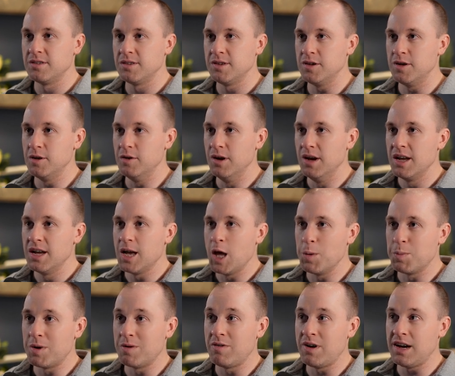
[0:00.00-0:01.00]
So I'll
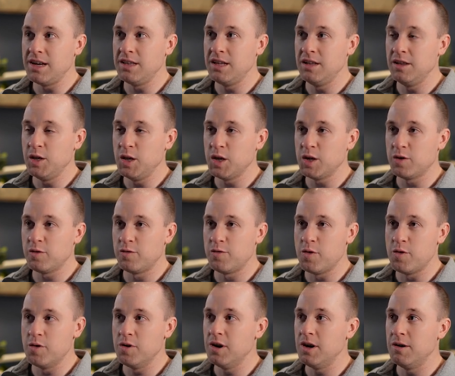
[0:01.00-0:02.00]
provide the link
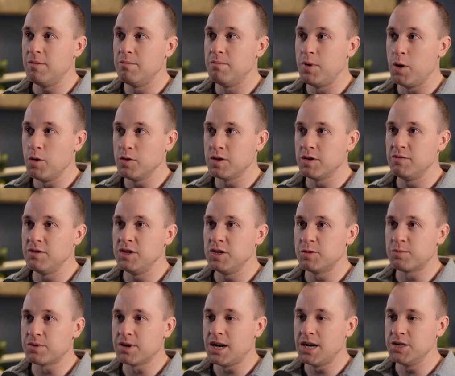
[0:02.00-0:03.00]
for both of these
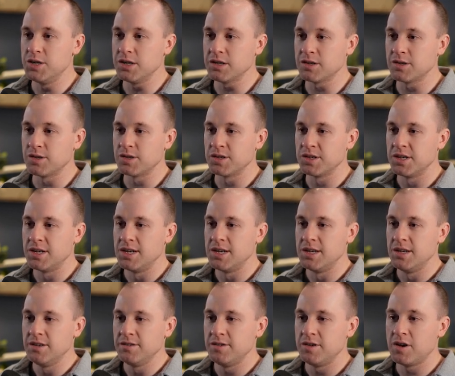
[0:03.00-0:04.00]
projects
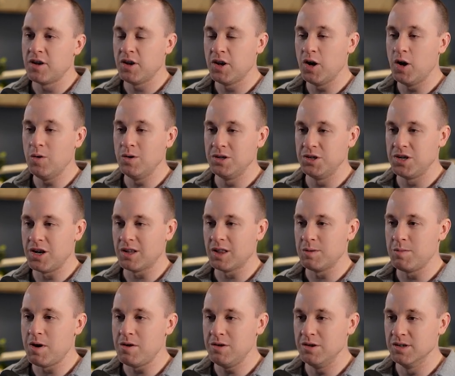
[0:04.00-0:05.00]
so you can go and check
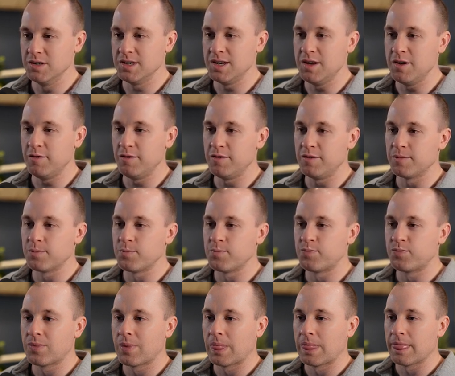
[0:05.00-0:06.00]
them out yourself.
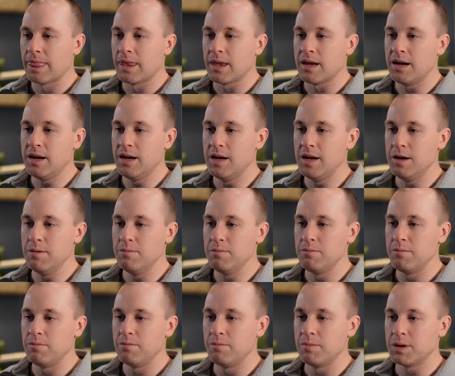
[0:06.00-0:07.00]
I'm
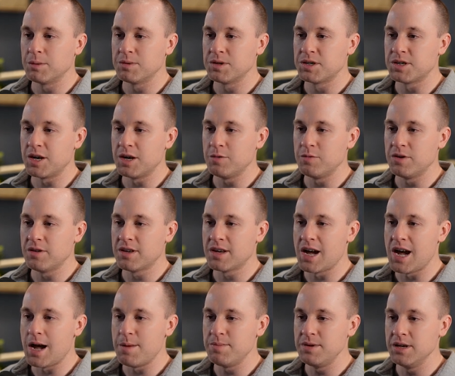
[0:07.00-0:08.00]
going to start with
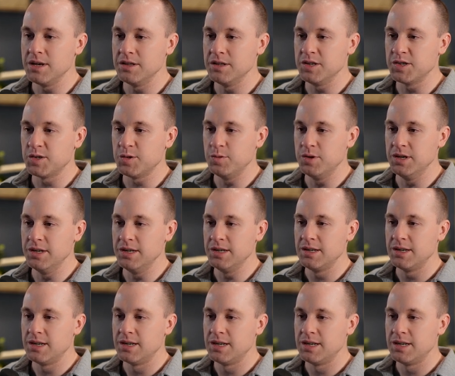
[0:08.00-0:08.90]
copying this one.